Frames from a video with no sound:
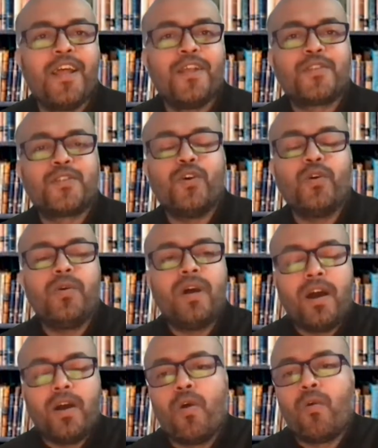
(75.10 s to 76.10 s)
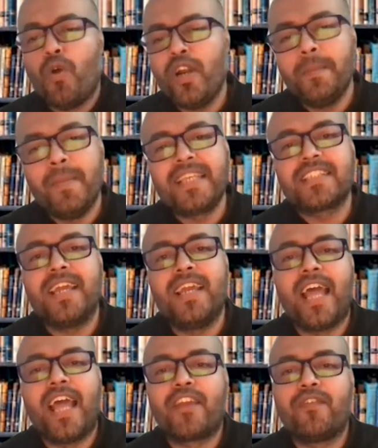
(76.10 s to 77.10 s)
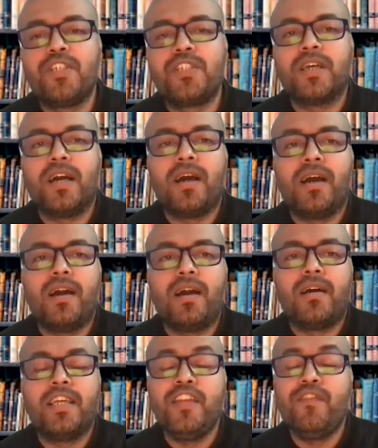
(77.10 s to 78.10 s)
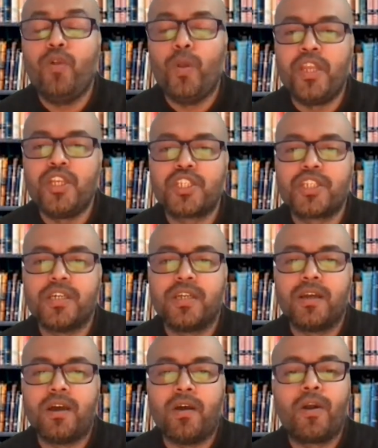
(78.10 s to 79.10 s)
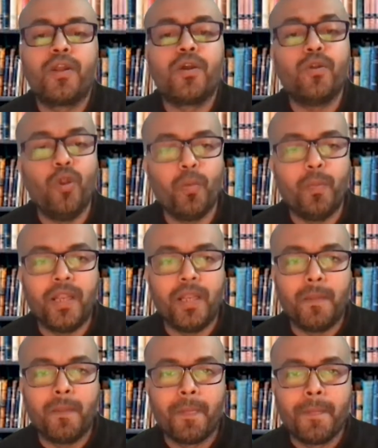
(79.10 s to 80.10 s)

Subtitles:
So, what makes a language influential or a global?